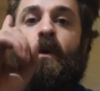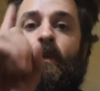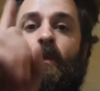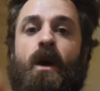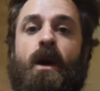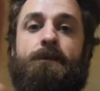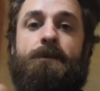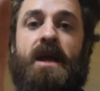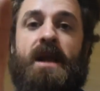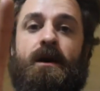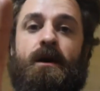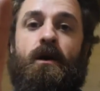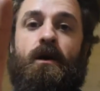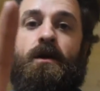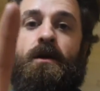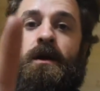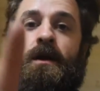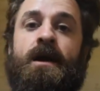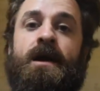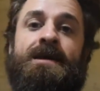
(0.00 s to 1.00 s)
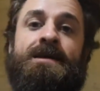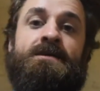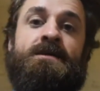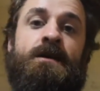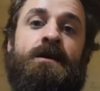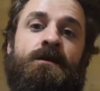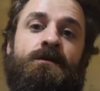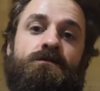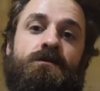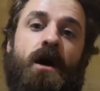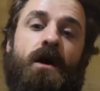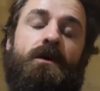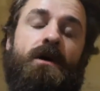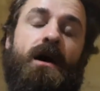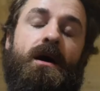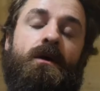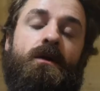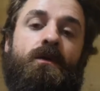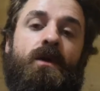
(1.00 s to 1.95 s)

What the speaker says: 1 minute on rower,